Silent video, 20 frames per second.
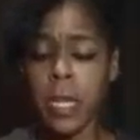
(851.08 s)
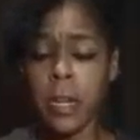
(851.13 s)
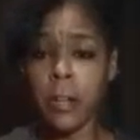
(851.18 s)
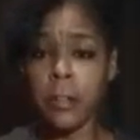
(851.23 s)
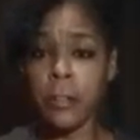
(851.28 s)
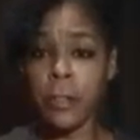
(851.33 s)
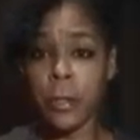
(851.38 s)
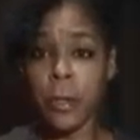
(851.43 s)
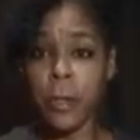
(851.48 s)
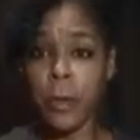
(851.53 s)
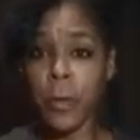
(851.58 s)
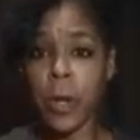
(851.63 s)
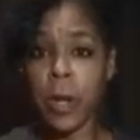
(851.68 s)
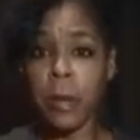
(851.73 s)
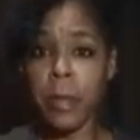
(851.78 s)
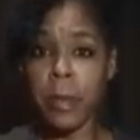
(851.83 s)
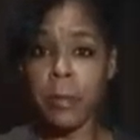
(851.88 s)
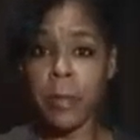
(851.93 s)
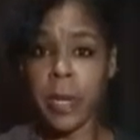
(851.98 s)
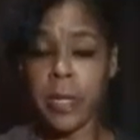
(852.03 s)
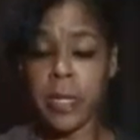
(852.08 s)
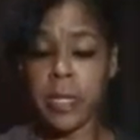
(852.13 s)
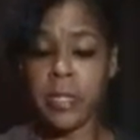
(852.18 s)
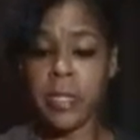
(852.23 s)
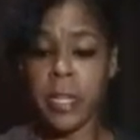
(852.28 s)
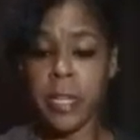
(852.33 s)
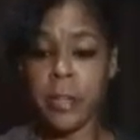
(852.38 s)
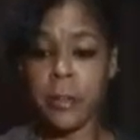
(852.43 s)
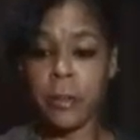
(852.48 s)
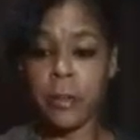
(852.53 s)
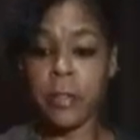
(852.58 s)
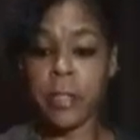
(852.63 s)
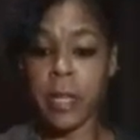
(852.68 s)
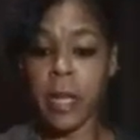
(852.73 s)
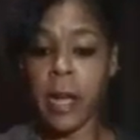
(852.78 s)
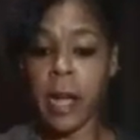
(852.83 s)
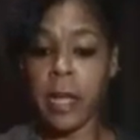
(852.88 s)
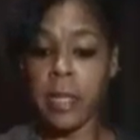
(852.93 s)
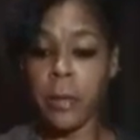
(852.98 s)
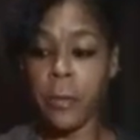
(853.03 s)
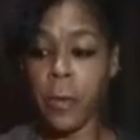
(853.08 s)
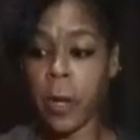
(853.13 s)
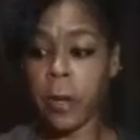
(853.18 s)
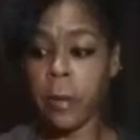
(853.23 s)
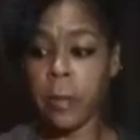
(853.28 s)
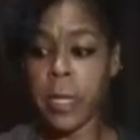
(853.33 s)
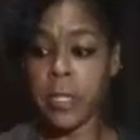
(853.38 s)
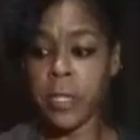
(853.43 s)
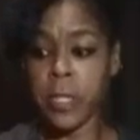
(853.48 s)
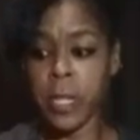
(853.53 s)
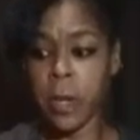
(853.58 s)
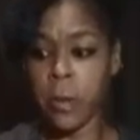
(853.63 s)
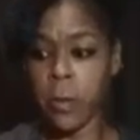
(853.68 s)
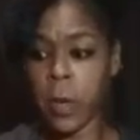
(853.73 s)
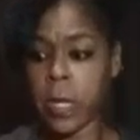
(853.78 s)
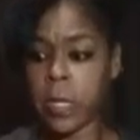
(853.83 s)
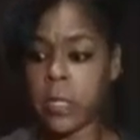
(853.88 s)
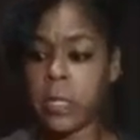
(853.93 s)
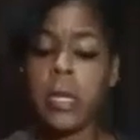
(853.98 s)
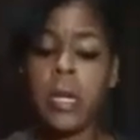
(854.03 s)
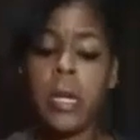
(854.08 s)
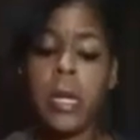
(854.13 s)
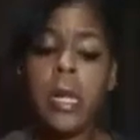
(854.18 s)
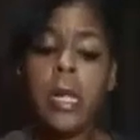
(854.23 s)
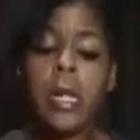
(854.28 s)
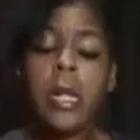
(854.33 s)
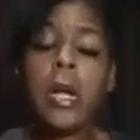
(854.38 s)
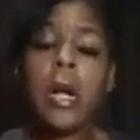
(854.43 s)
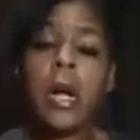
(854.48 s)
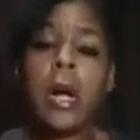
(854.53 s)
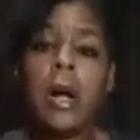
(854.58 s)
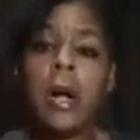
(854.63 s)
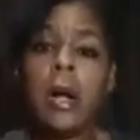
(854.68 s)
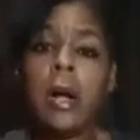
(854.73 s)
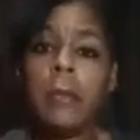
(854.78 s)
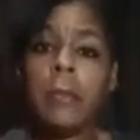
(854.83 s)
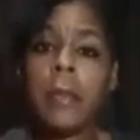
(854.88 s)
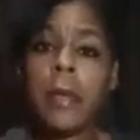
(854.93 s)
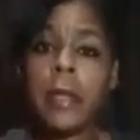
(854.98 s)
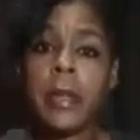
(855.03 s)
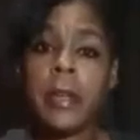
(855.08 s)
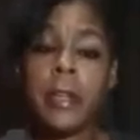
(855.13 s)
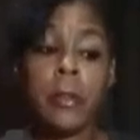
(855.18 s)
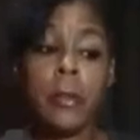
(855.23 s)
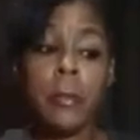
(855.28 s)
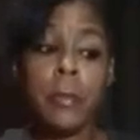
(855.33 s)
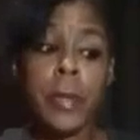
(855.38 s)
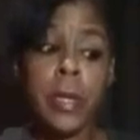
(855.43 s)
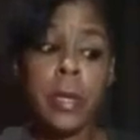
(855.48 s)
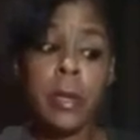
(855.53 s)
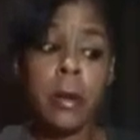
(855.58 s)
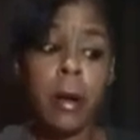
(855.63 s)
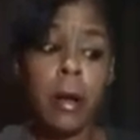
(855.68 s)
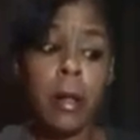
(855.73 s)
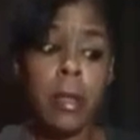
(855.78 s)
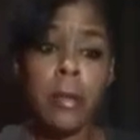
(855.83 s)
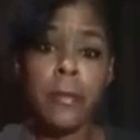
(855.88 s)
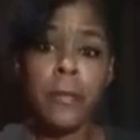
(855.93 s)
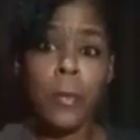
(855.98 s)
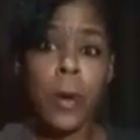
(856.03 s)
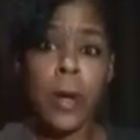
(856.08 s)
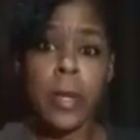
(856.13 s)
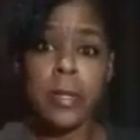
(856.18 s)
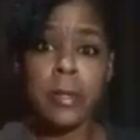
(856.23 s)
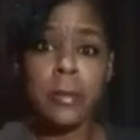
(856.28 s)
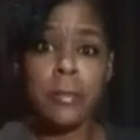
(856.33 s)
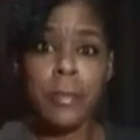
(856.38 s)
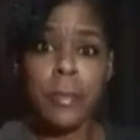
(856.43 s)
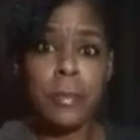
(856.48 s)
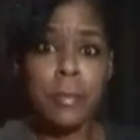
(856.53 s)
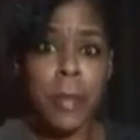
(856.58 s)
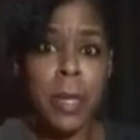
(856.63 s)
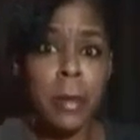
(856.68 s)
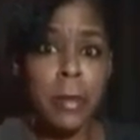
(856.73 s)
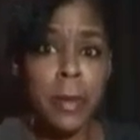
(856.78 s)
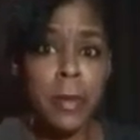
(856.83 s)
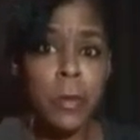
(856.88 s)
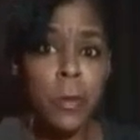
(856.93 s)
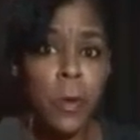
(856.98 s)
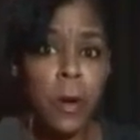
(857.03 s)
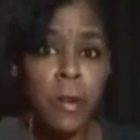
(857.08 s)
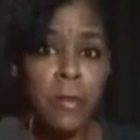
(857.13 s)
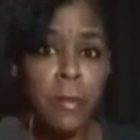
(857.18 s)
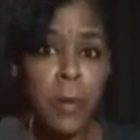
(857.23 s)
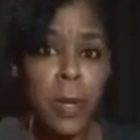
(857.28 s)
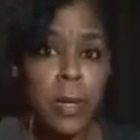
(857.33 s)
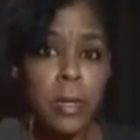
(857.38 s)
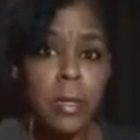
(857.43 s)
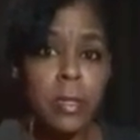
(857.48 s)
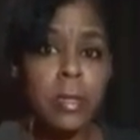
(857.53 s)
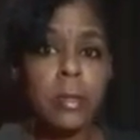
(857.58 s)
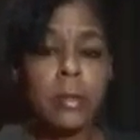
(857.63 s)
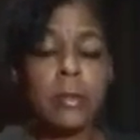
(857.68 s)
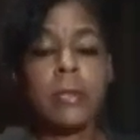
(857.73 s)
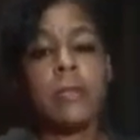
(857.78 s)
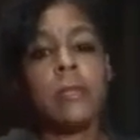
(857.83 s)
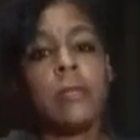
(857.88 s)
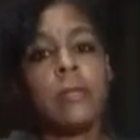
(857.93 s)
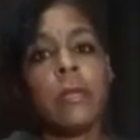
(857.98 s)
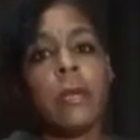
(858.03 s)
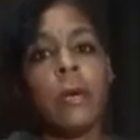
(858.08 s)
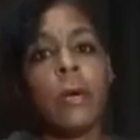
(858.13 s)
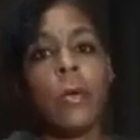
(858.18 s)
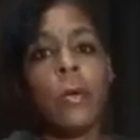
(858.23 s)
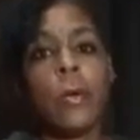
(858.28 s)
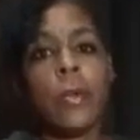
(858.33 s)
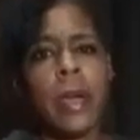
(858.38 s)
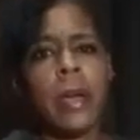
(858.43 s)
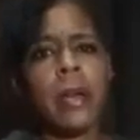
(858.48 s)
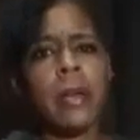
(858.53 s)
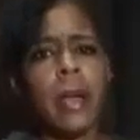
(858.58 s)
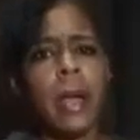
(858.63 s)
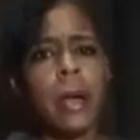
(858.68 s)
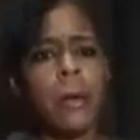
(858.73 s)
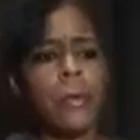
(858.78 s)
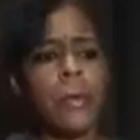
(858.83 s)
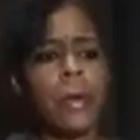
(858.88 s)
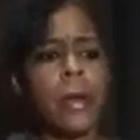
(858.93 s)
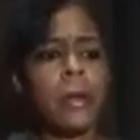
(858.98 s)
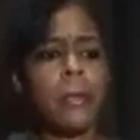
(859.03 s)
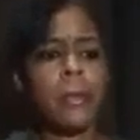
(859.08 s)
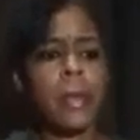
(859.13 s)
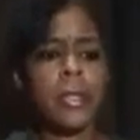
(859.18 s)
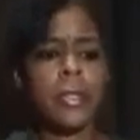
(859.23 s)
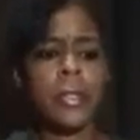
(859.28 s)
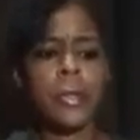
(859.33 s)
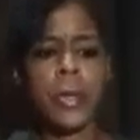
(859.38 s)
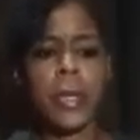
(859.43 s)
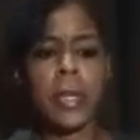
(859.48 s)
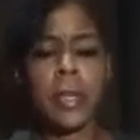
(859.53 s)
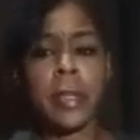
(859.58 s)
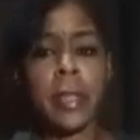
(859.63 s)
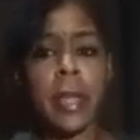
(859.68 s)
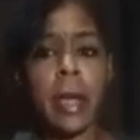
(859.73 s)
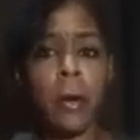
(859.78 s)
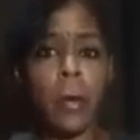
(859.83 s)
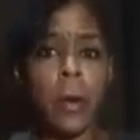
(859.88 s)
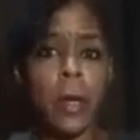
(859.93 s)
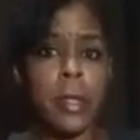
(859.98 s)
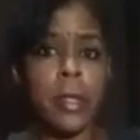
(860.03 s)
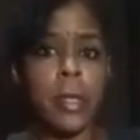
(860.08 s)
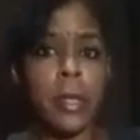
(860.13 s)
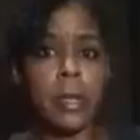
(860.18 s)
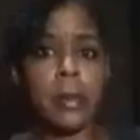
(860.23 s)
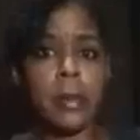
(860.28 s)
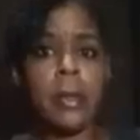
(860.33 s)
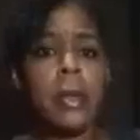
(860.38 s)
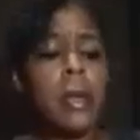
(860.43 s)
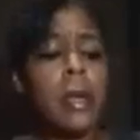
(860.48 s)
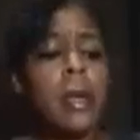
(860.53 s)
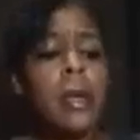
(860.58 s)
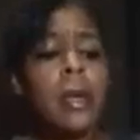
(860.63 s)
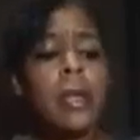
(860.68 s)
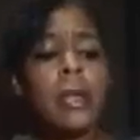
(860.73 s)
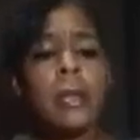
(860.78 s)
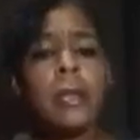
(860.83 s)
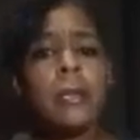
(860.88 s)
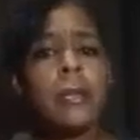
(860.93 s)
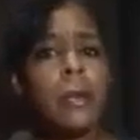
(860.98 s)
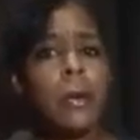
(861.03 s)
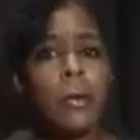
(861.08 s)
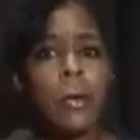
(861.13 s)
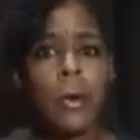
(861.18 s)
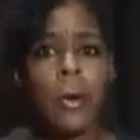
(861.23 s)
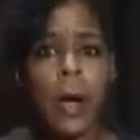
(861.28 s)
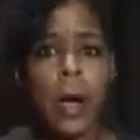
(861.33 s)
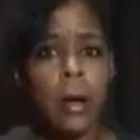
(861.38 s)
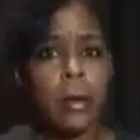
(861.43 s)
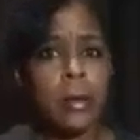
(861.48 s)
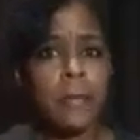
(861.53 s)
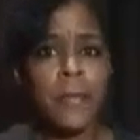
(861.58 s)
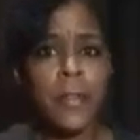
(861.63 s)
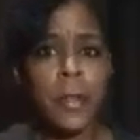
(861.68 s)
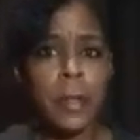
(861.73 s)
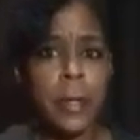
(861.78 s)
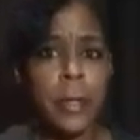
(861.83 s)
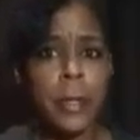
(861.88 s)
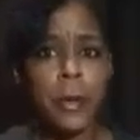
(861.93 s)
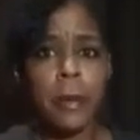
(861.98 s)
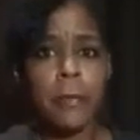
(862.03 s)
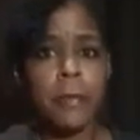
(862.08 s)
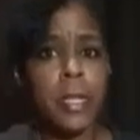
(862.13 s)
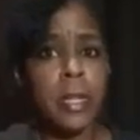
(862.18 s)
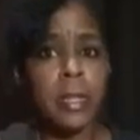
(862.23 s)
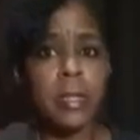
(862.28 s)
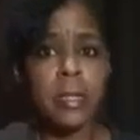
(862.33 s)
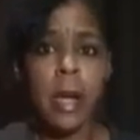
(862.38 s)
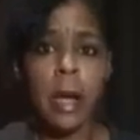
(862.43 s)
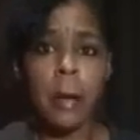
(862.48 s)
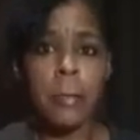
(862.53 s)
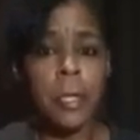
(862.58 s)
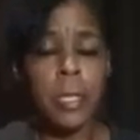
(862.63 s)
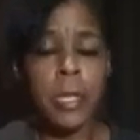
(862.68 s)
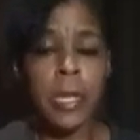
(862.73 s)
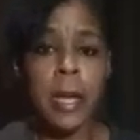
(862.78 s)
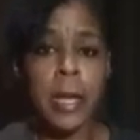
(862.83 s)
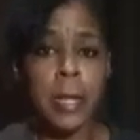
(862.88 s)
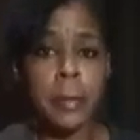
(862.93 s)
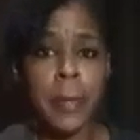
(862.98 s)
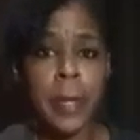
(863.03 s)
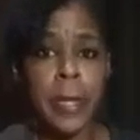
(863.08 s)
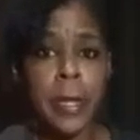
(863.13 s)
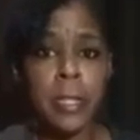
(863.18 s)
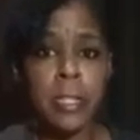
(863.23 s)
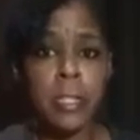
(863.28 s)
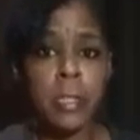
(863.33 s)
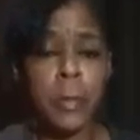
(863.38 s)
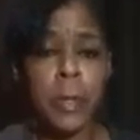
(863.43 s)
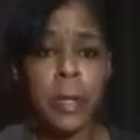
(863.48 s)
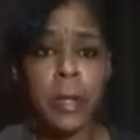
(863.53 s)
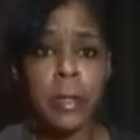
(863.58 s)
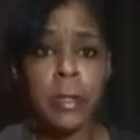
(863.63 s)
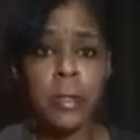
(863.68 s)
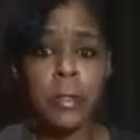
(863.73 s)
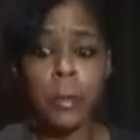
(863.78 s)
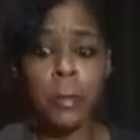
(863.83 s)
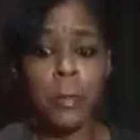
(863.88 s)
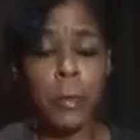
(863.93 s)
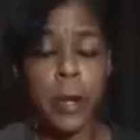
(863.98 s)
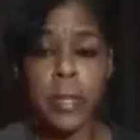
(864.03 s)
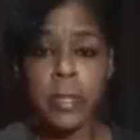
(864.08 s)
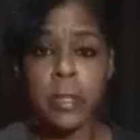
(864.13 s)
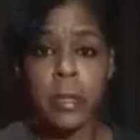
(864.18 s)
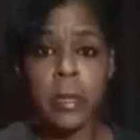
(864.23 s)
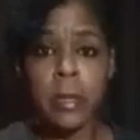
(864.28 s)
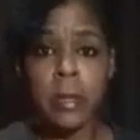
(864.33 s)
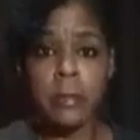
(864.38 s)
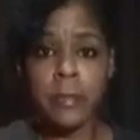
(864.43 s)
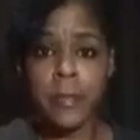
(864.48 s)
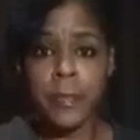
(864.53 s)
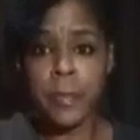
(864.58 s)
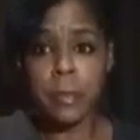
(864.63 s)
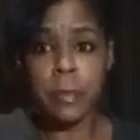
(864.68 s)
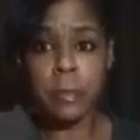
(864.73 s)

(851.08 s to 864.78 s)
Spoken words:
And I'll show you what I mean by container, because I highly recommend you get one. And it'll be all of what, maybe 12 bucks. So yeah, I would recommend doing it that way. Then don't go out and feel like you have to get top of the line bands, because your bracelet